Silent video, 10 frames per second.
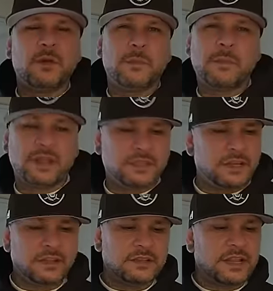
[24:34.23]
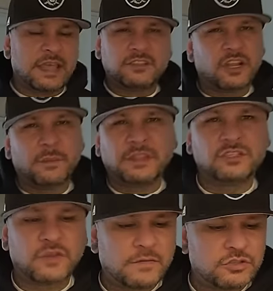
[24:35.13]
And remember, at the end of the day, it's all about the
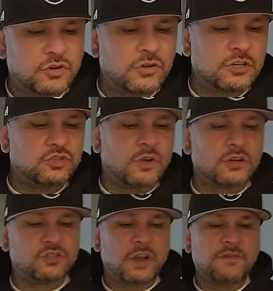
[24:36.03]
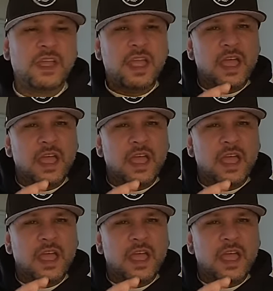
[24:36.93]
strive, the struggle, the struggle, the strive.